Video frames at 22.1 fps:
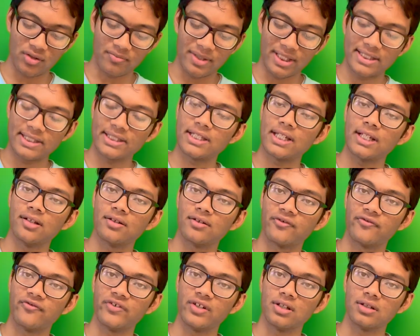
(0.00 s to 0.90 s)
on my
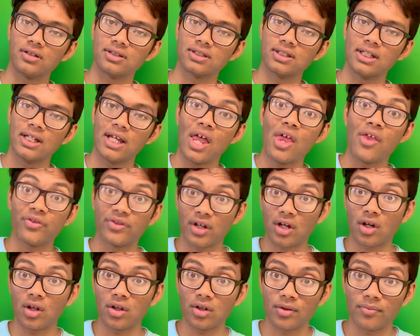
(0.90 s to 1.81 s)
scalar field. The
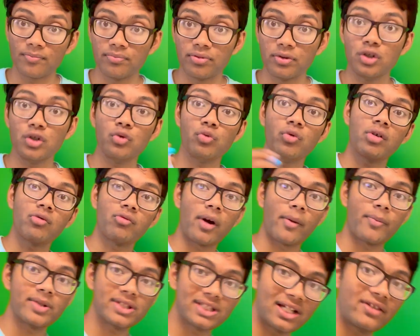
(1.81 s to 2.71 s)
color blue will
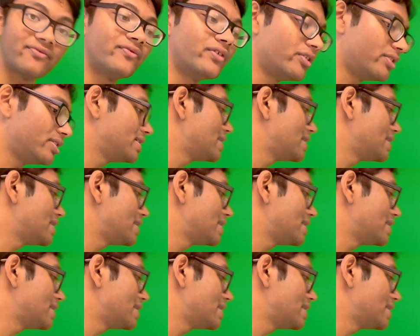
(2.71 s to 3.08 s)
represent very